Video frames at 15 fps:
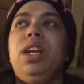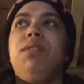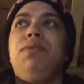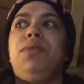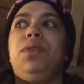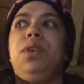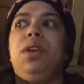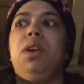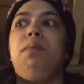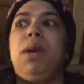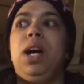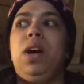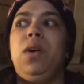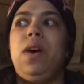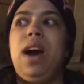it for
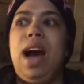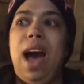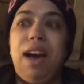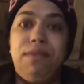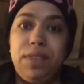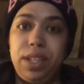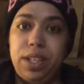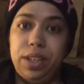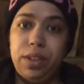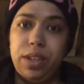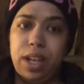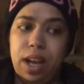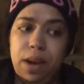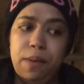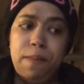about half a year
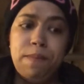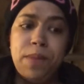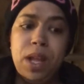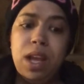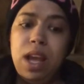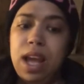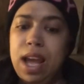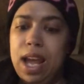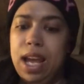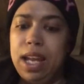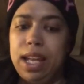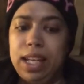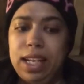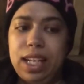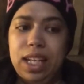now,
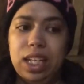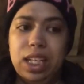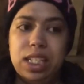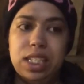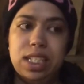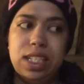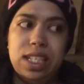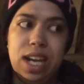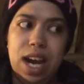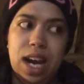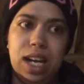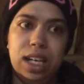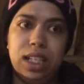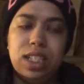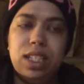and it's
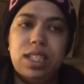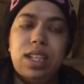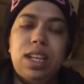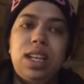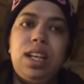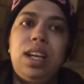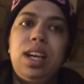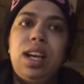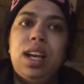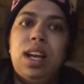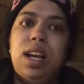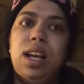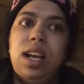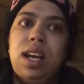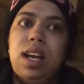not
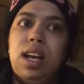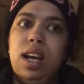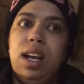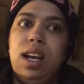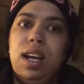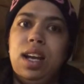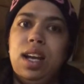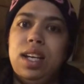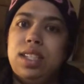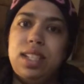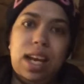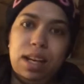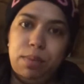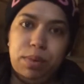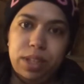
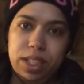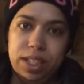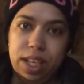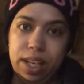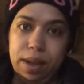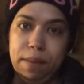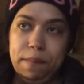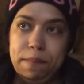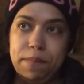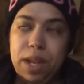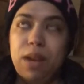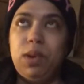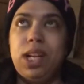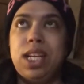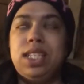a pretty sight.
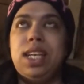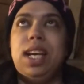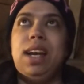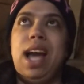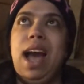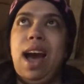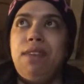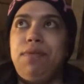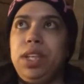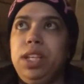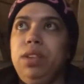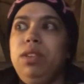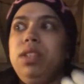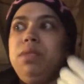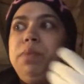And when I say a half a
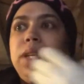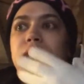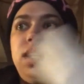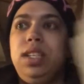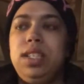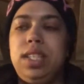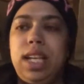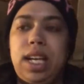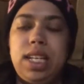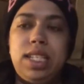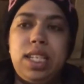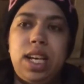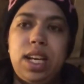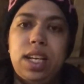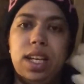year is because, like I
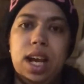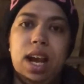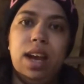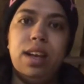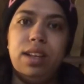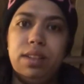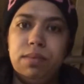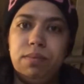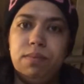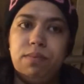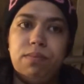said, I